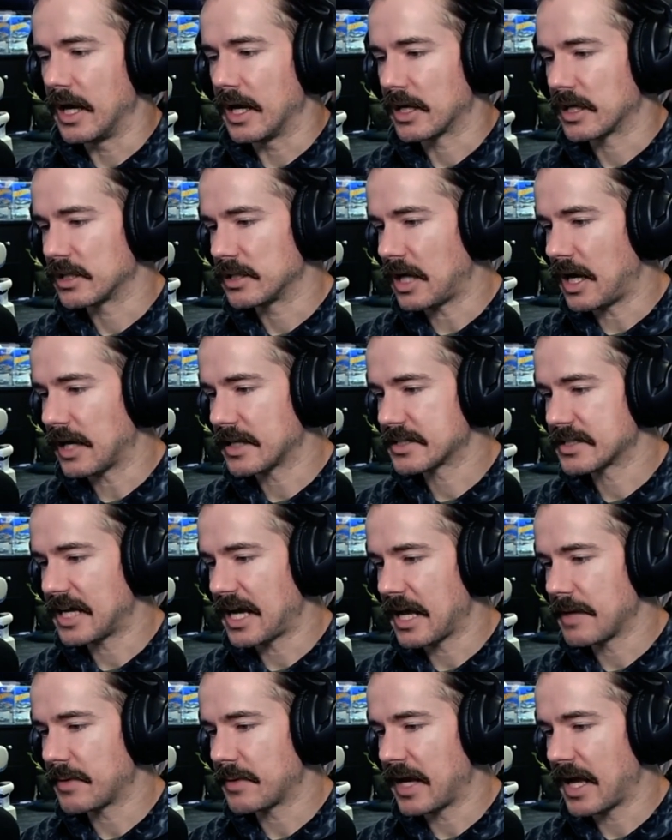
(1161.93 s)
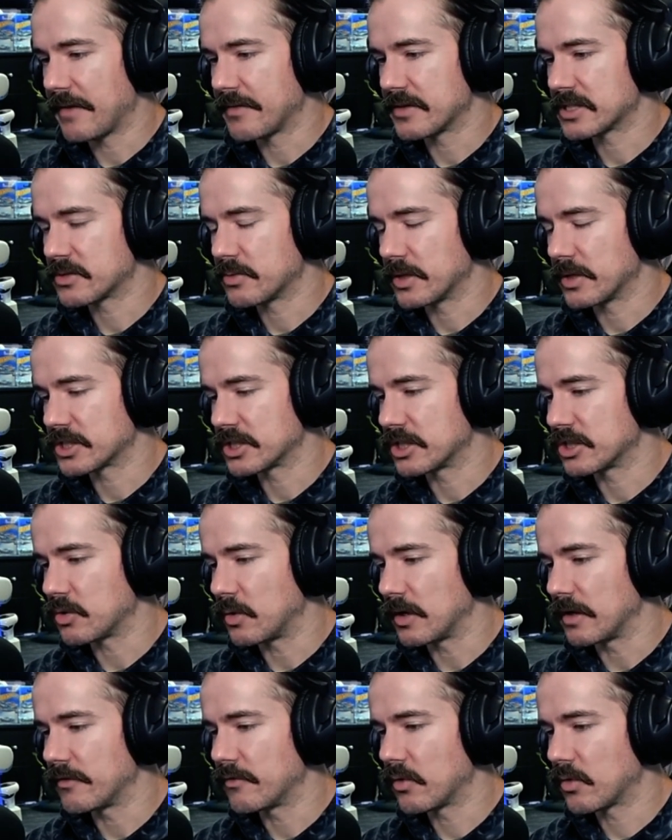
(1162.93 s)
Clock type, I have it switched to
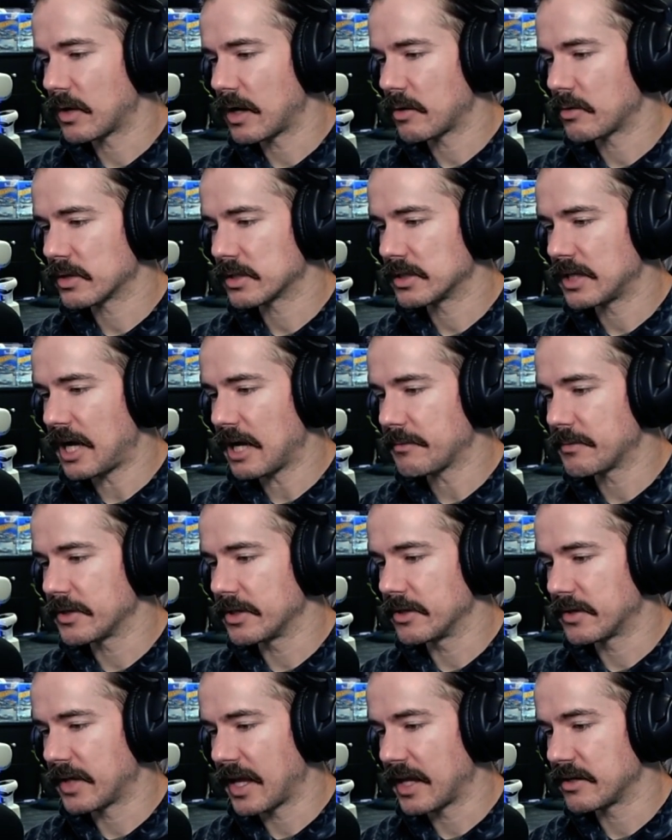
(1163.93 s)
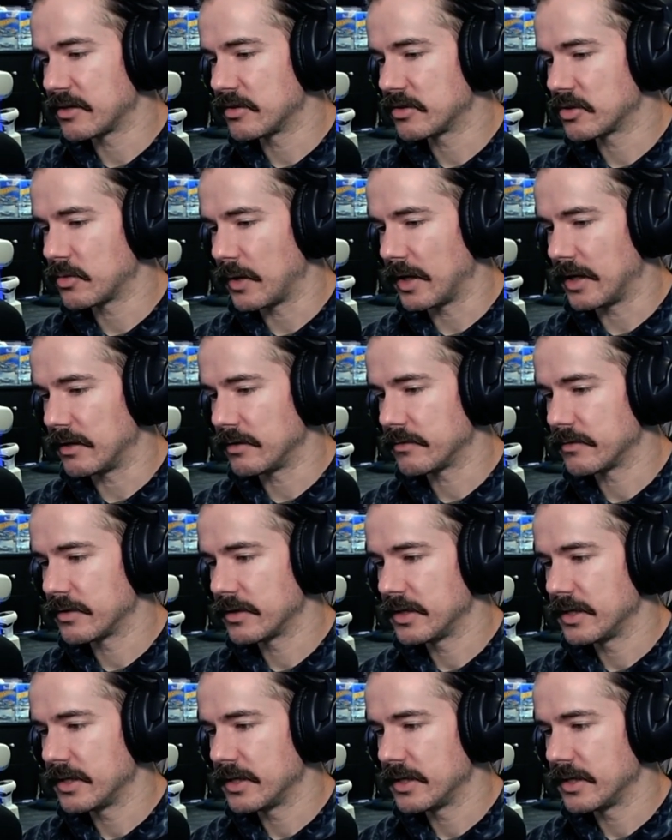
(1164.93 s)
24-hour clock, but you can do 12.